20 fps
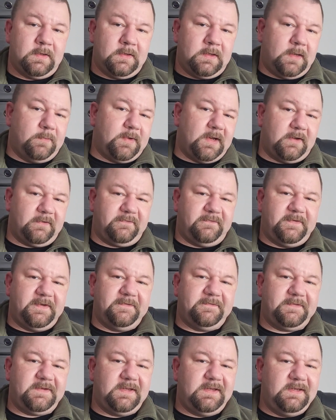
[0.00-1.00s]
About
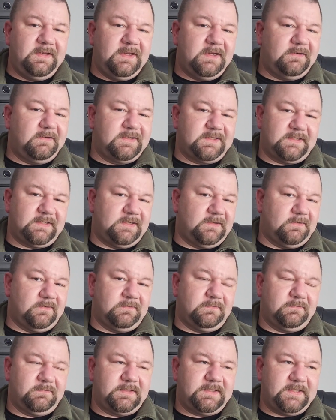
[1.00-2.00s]
15 years ago,
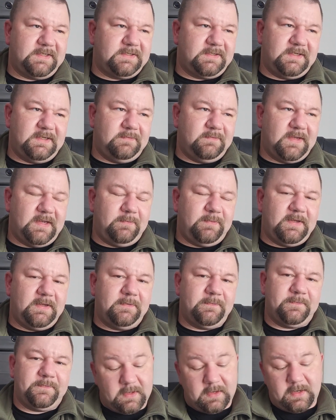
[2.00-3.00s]
16 maybe,